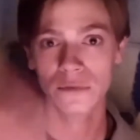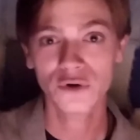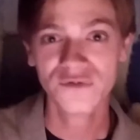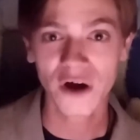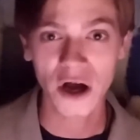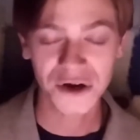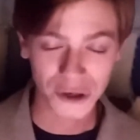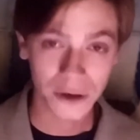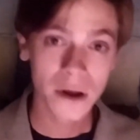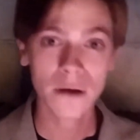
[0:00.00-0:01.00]
move
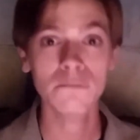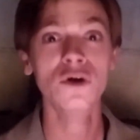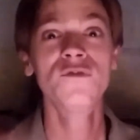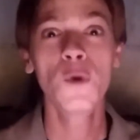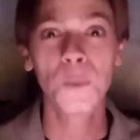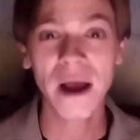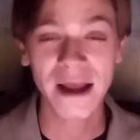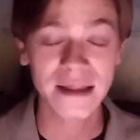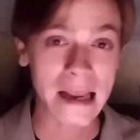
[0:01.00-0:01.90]
on or move away,